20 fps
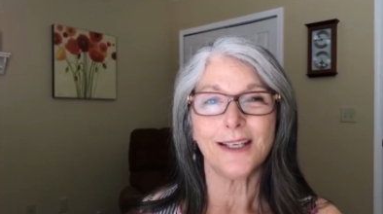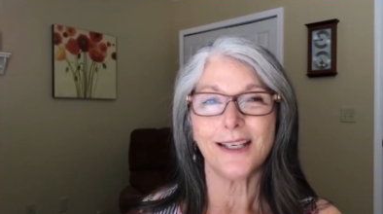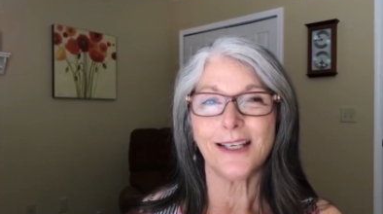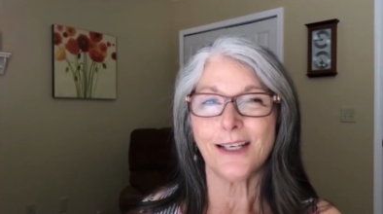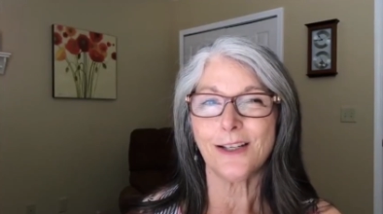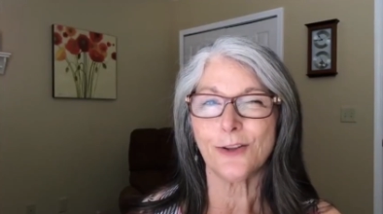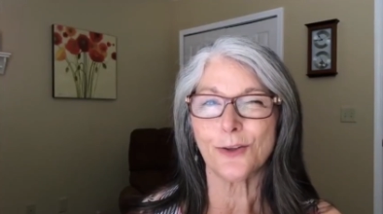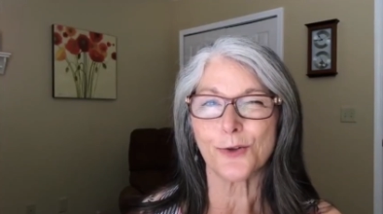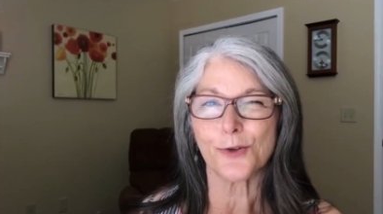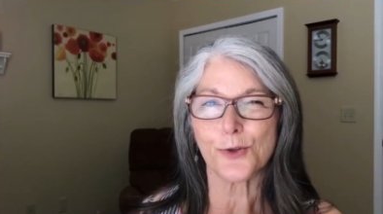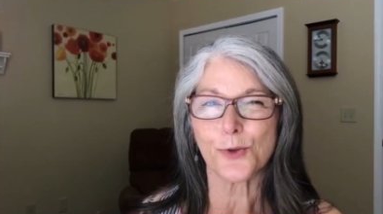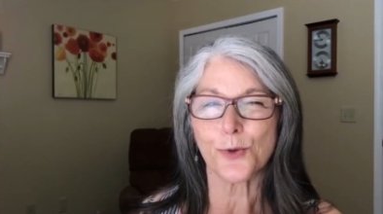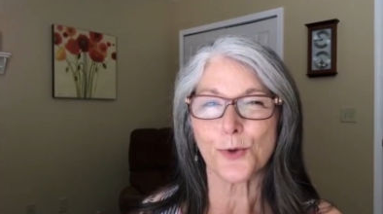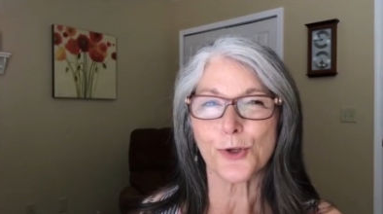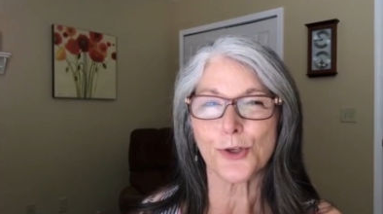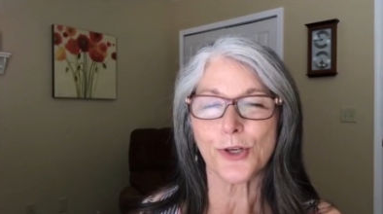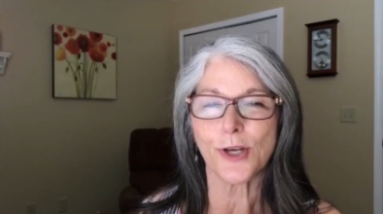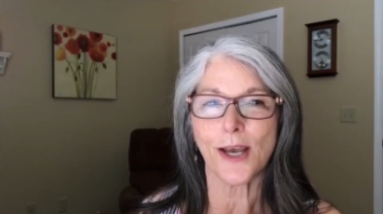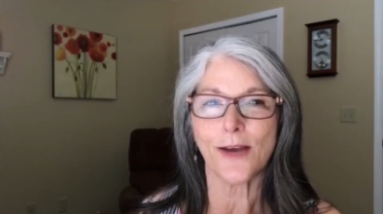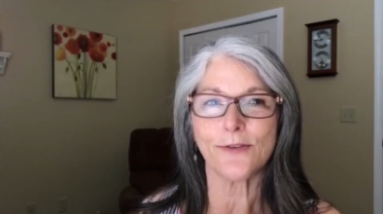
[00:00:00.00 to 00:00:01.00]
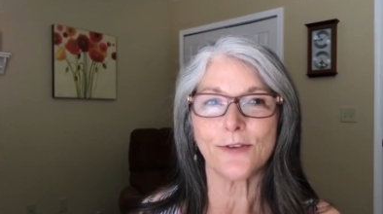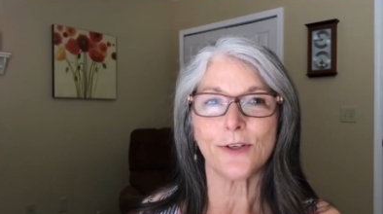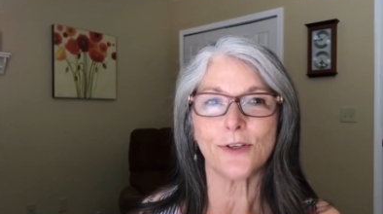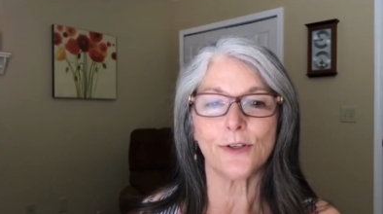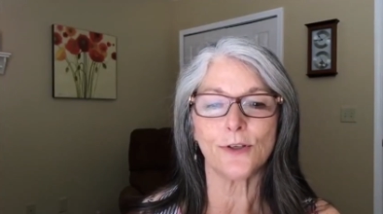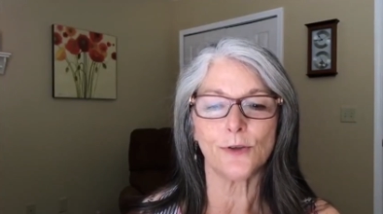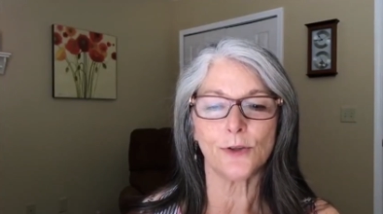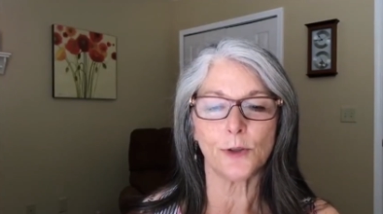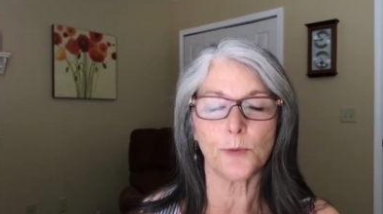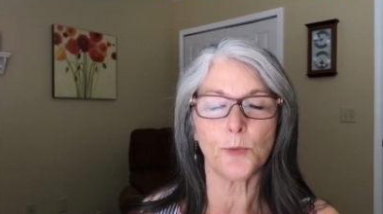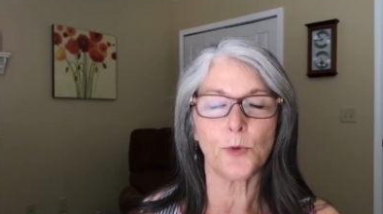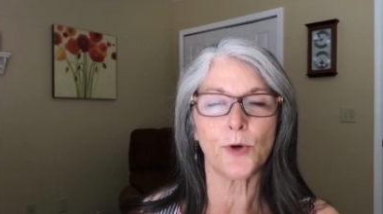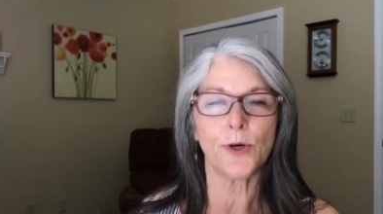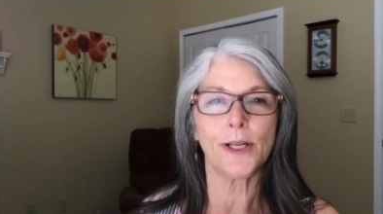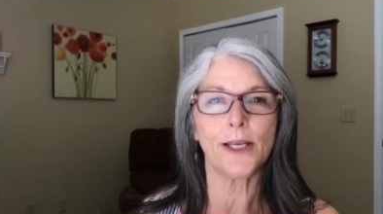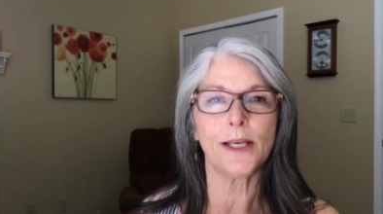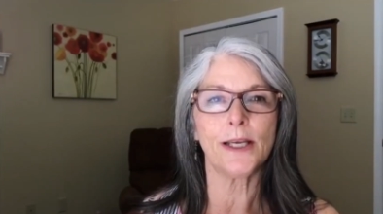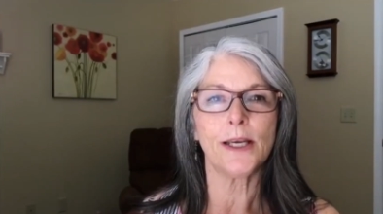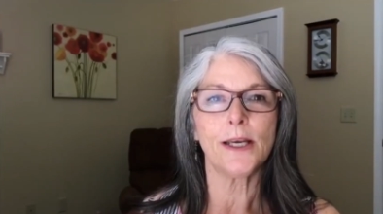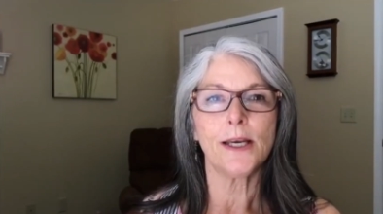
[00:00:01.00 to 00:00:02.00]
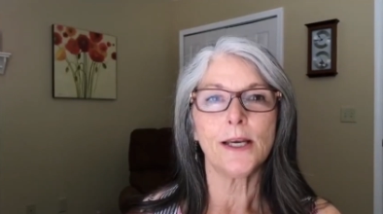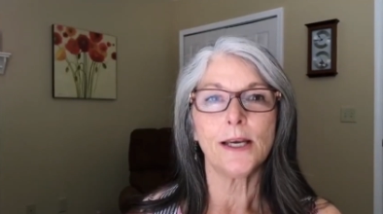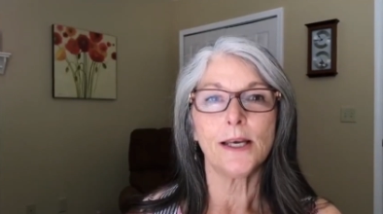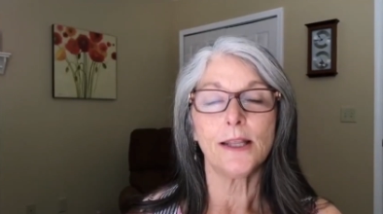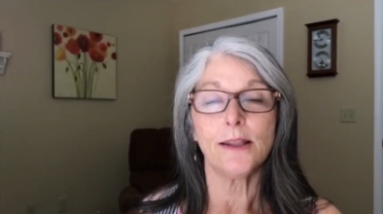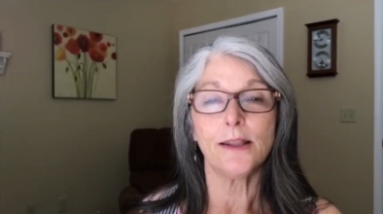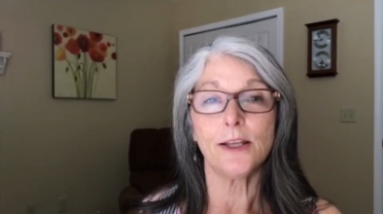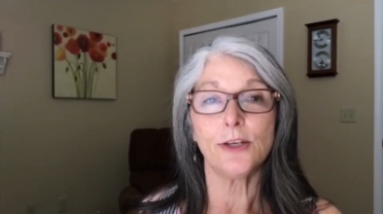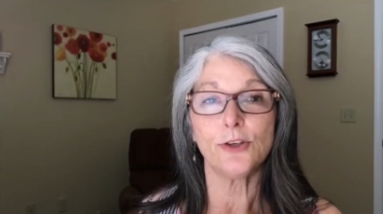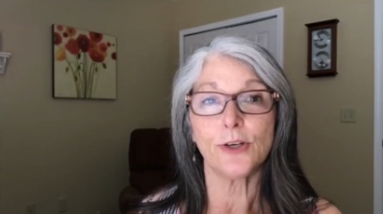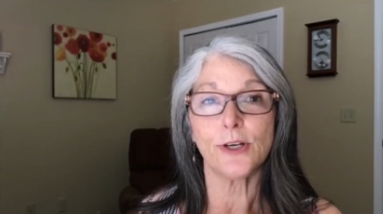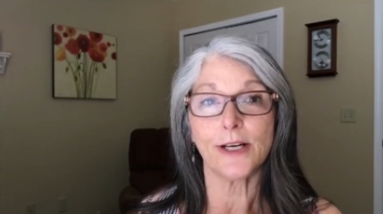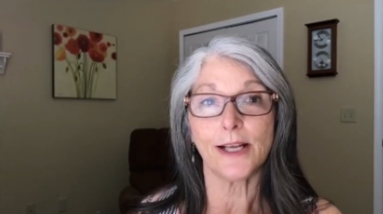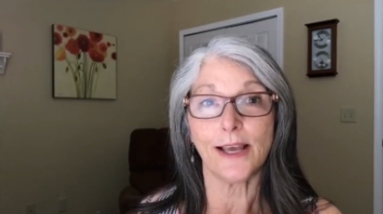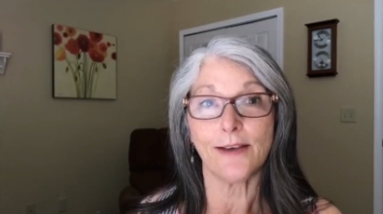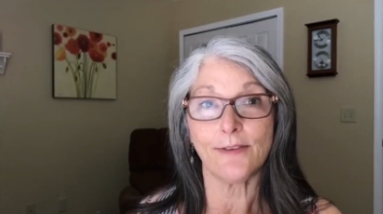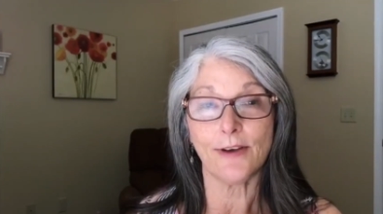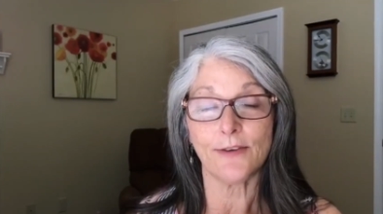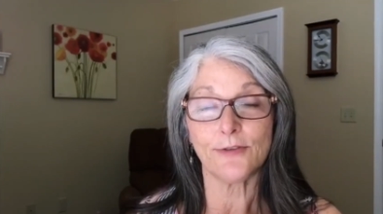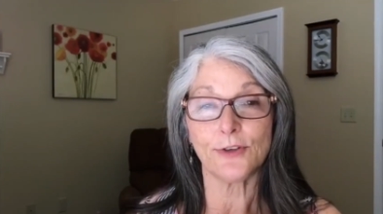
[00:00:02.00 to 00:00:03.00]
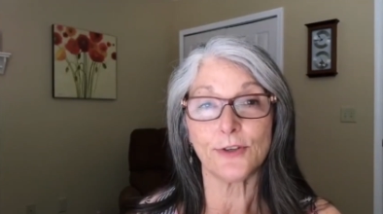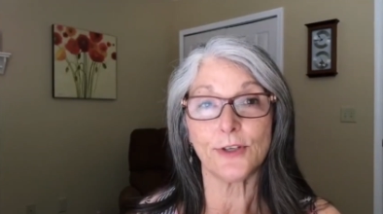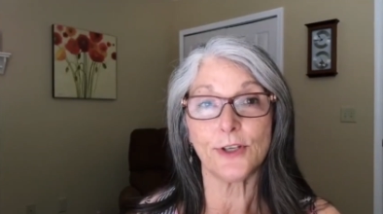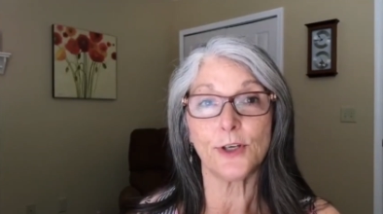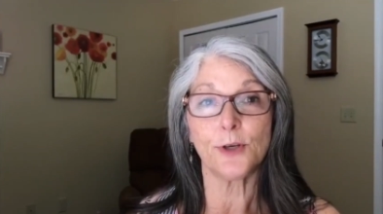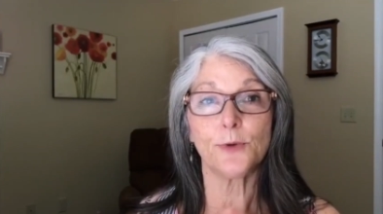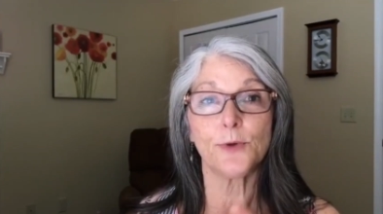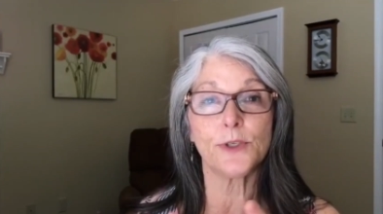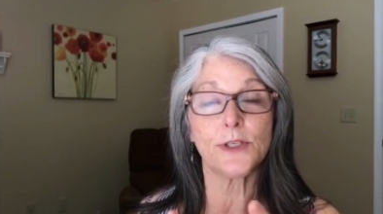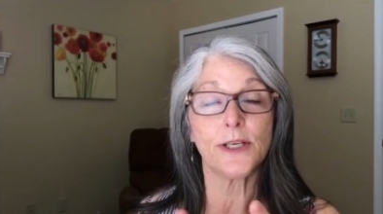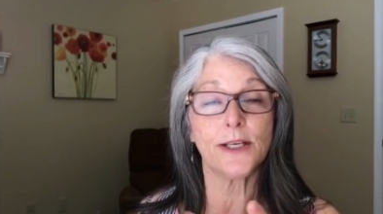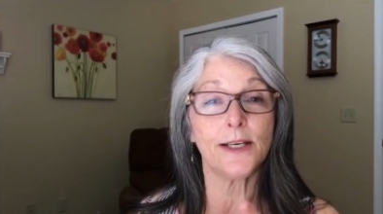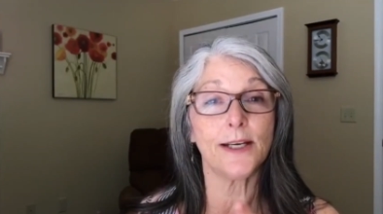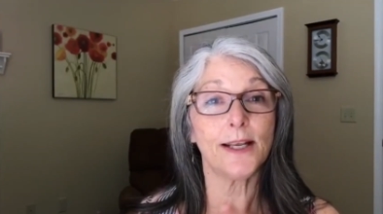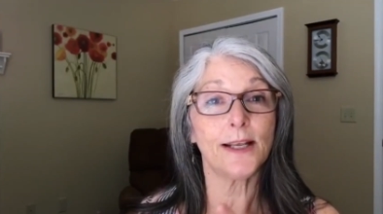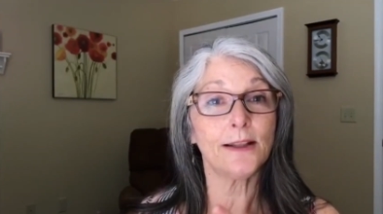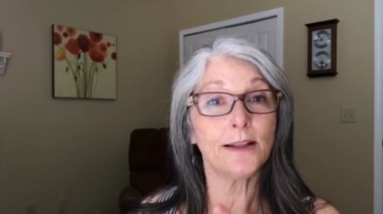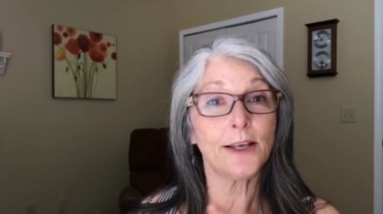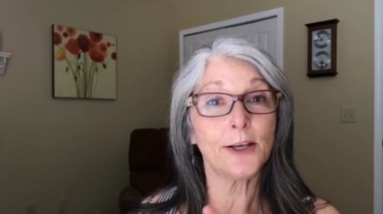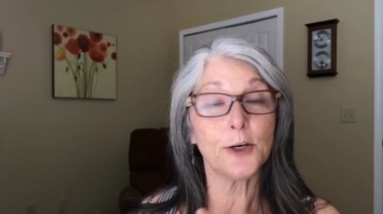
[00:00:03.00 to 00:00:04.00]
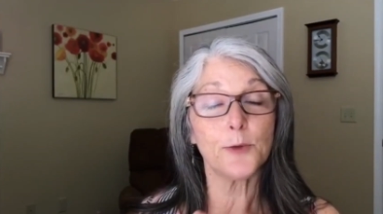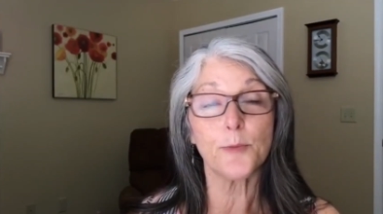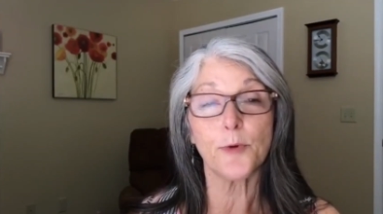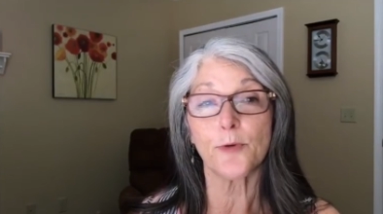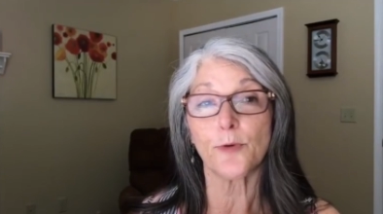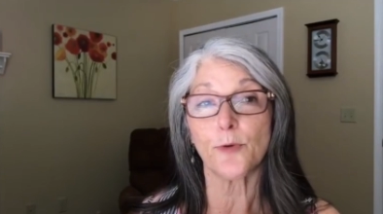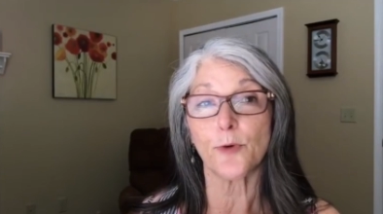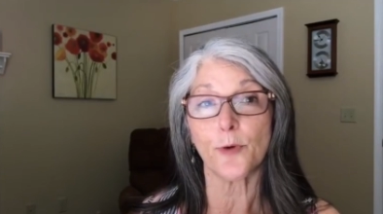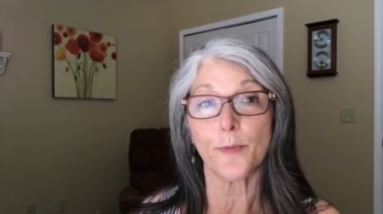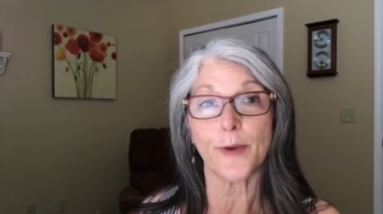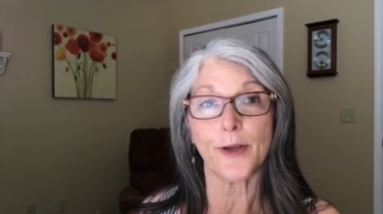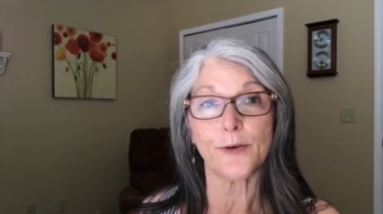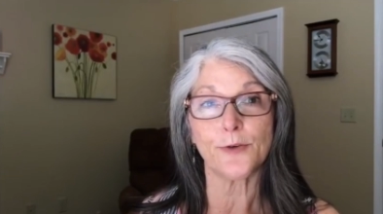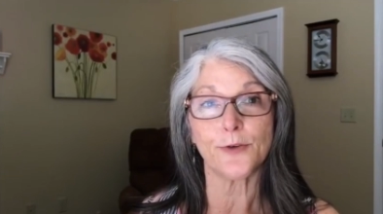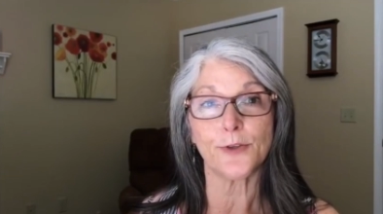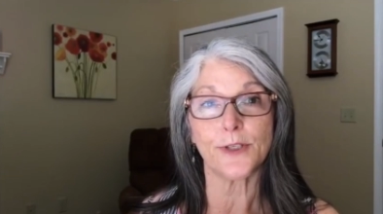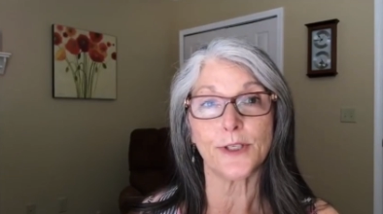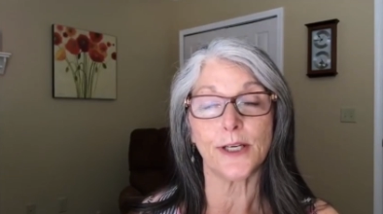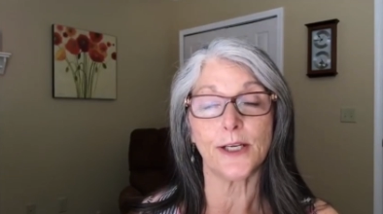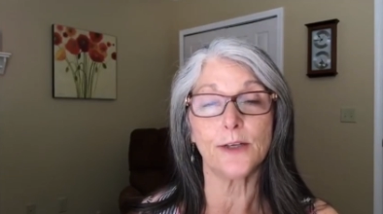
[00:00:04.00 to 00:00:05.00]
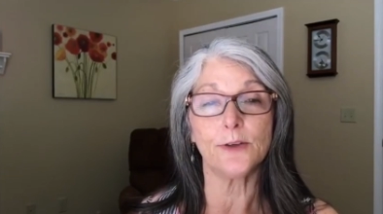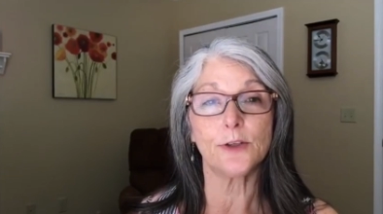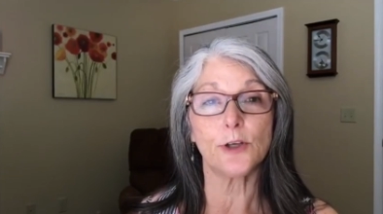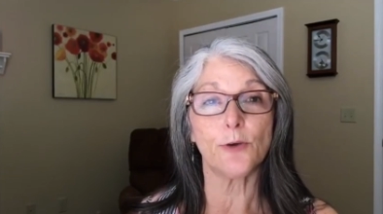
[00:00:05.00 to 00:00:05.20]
any little chores you have to do in the morning, and then you're going to have after dinner routine and later before bed routine.